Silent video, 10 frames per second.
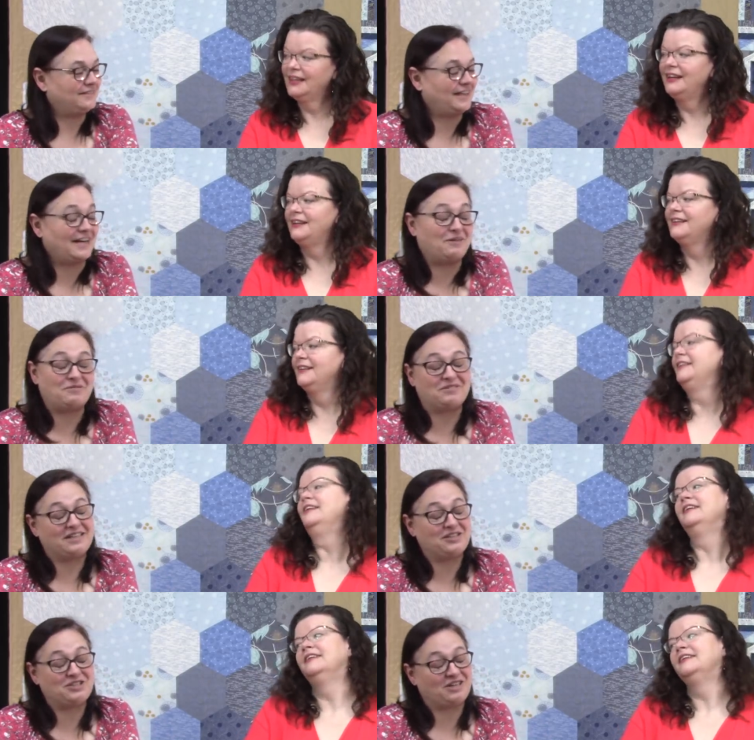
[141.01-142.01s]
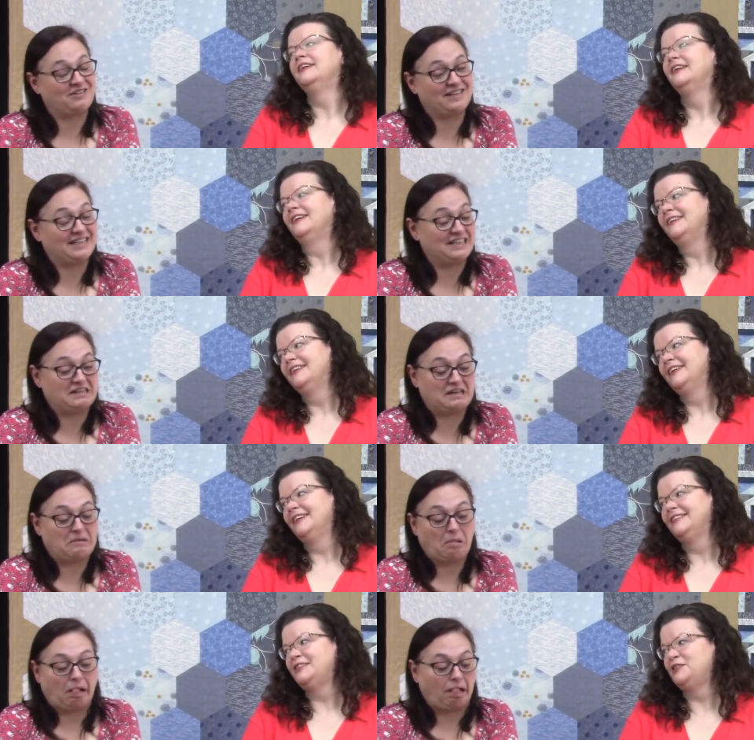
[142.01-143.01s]
Speaker 1: Like, I won't eat cherry
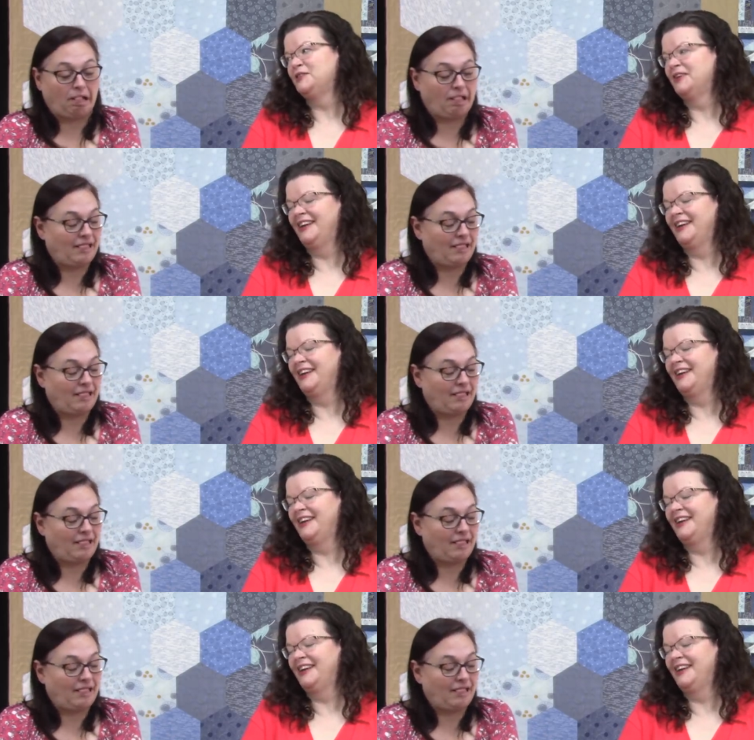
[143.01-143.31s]
anything. Did you?